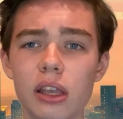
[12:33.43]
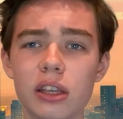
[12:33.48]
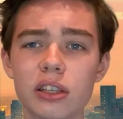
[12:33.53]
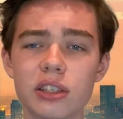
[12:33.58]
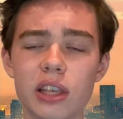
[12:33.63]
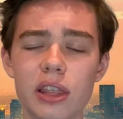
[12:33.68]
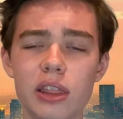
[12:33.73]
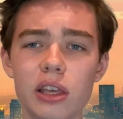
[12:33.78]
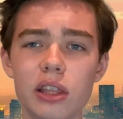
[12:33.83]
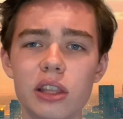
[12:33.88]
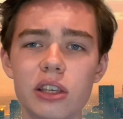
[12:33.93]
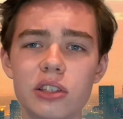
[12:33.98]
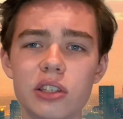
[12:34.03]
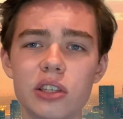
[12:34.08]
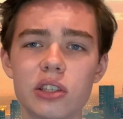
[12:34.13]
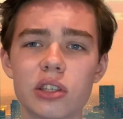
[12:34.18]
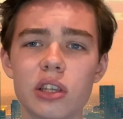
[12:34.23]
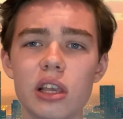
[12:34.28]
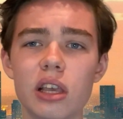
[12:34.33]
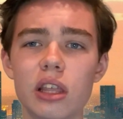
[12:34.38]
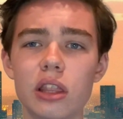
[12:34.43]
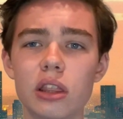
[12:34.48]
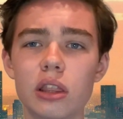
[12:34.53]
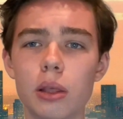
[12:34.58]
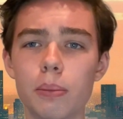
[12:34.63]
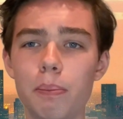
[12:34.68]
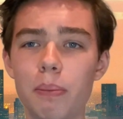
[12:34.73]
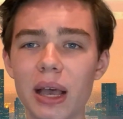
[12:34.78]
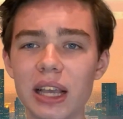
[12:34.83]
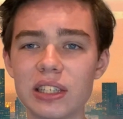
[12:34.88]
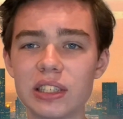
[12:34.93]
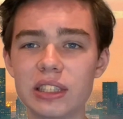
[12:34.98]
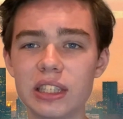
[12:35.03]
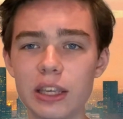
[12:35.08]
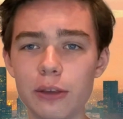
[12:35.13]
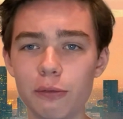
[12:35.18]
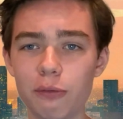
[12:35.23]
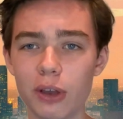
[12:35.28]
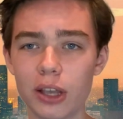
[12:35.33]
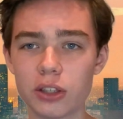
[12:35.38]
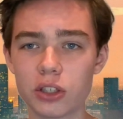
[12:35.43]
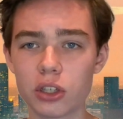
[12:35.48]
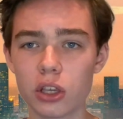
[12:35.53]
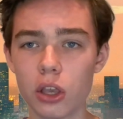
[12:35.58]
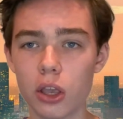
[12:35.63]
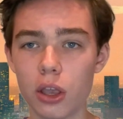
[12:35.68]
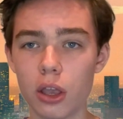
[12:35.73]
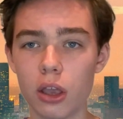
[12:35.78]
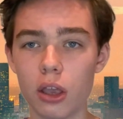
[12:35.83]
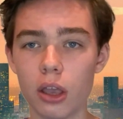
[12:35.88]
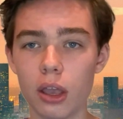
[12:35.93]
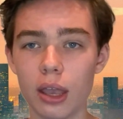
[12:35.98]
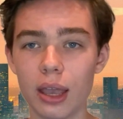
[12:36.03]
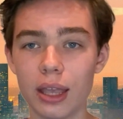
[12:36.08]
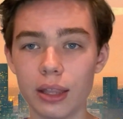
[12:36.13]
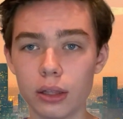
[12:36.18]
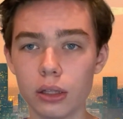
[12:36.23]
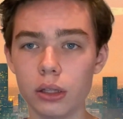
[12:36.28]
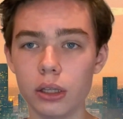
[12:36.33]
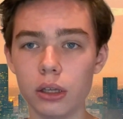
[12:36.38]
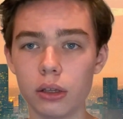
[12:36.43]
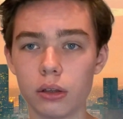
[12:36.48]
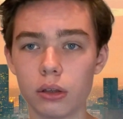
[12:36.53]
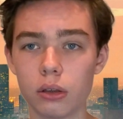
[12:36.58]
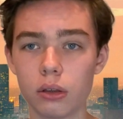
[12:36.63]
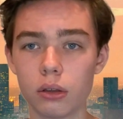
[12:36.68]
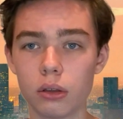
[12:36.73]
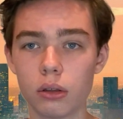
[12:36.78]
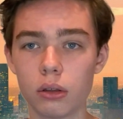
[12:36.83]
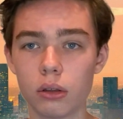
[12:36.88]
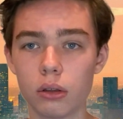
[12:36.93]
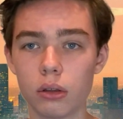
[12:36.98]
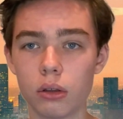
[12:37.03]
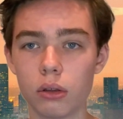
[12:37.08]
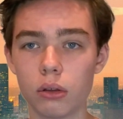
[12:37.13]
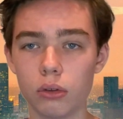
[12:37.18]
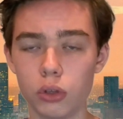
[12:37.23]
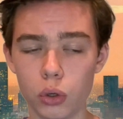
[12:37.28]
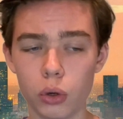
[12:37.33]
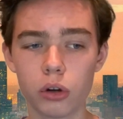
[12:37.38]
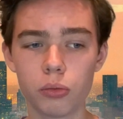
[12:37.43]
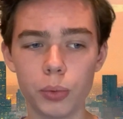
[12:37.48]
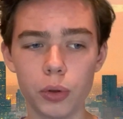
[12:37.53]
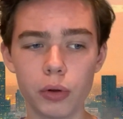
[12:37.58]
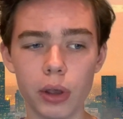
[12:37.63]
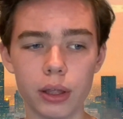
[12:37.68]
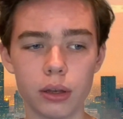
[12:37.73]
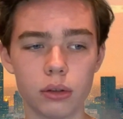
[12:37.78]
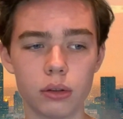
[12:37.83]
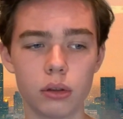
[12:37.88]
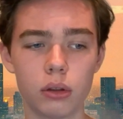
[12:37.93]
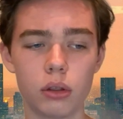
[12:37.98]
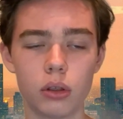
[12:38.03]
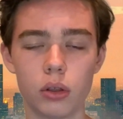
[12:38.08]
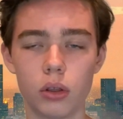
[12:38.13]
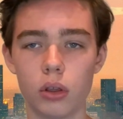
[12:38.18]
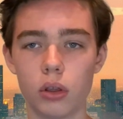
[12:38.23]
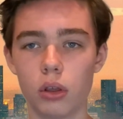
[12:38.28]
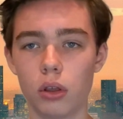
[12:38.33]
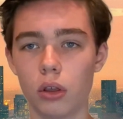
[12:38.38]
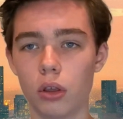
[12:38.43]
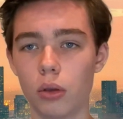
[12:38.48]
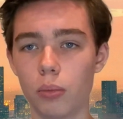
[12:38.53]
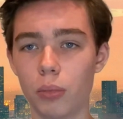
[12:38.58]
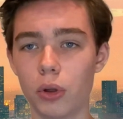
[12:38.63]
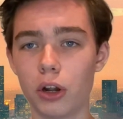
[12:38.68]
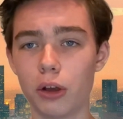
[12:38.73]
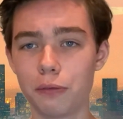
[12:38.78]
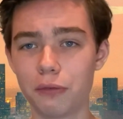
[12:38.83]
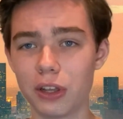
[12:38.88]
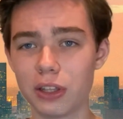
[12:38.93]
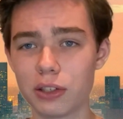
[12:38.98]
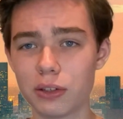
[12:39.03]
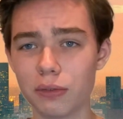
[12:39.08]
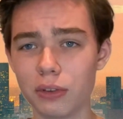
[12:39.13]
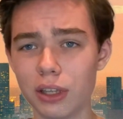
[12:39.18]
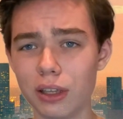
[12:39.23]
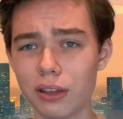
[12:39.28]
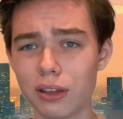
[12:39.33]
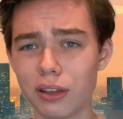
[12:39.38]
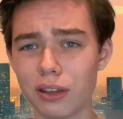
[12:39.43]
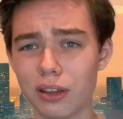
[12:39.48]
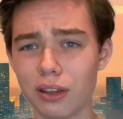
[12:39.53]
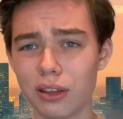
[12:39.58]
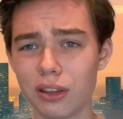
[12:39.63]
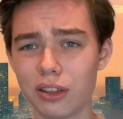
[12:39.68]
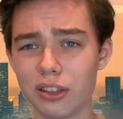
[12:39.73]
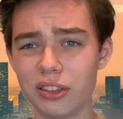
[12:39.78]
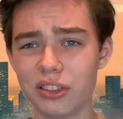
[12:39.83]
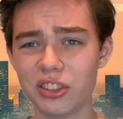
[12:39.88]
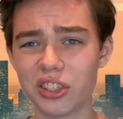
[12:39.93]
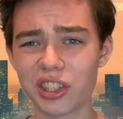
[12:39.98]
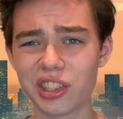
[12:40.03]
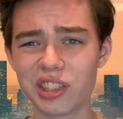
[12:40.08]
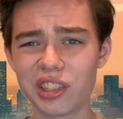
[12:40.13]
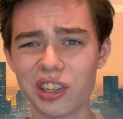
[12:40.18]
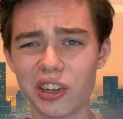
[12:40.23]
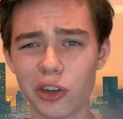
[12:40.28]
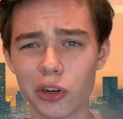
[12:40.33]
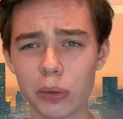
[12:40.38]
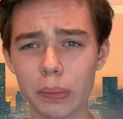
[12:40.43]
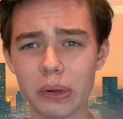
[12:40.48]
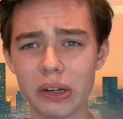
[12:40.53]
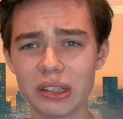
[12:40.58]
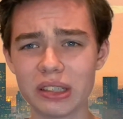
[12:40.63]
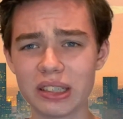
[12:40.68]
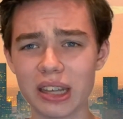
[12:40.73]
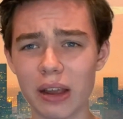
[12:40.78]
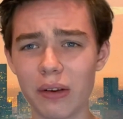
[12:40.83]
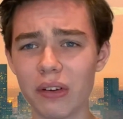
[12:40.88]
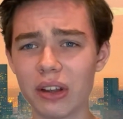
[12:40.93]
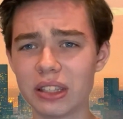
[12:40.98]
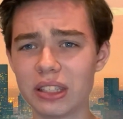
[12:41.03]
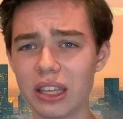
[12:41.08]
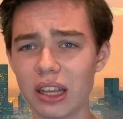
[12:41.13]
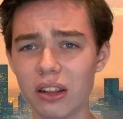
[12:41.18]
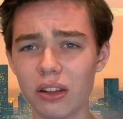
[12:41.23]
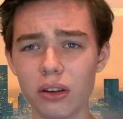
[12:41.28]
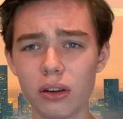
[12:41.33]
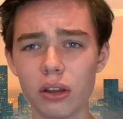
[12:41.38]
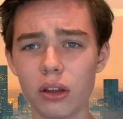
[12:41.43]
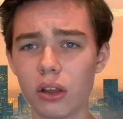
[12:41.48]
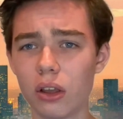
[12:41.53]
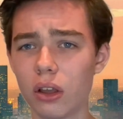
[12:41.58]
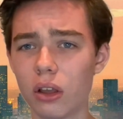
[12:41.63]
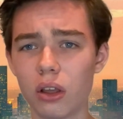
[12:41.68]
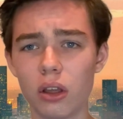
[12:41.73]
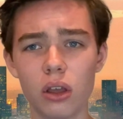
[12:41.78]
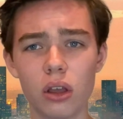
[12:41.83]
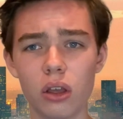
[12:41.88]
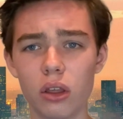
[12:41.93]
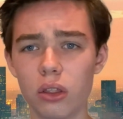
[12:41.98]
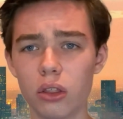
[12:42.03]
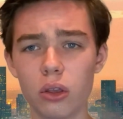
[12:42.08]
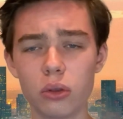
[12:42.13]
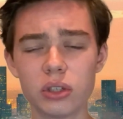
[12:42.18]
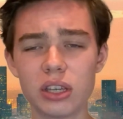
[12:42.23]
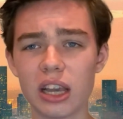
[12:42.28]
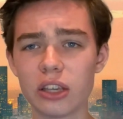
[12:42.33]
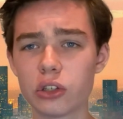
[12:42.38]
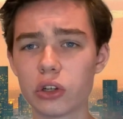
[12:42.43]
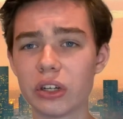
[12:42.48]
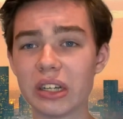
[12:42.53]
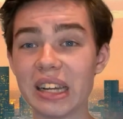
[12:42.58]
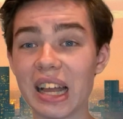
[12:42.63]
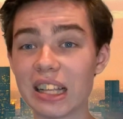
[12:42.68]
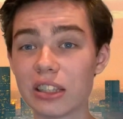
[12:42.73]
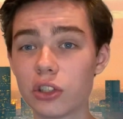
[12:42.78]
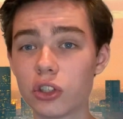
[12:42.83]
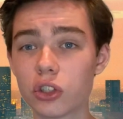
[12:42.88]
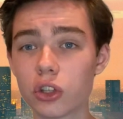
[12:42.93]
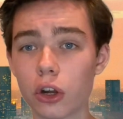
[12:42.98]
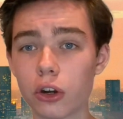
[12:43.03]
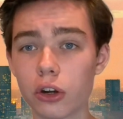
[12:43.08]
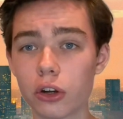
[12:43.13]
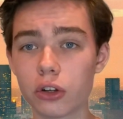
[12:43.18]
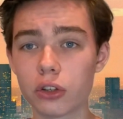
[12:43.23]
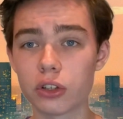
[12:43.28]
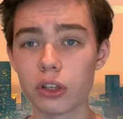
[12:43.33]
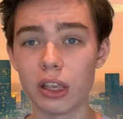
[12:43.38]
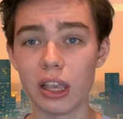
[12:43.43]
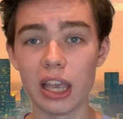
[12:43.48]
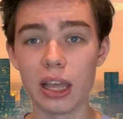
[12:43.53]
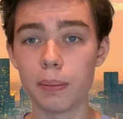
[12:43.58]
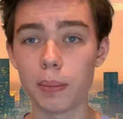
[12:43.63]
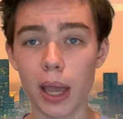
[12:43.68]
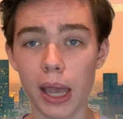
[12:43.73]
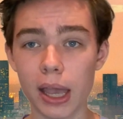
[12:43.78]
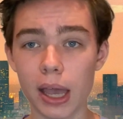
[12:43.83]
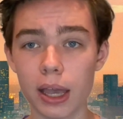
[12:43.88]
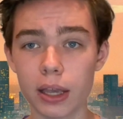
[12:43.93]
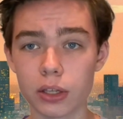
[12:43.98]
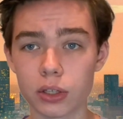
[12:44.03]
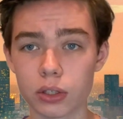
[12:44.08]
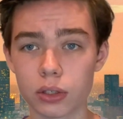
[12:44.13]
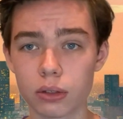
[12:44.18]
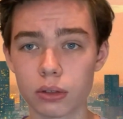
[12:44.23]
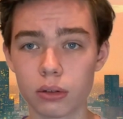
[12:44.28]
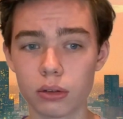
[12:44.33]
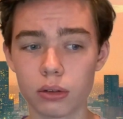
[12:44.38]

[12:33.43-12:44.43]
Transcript: Because I think this is the best defense in the league. You heard me right. But offensively, Justin Herbert, Tyrod Taylor, those guys are not starters in my eyes.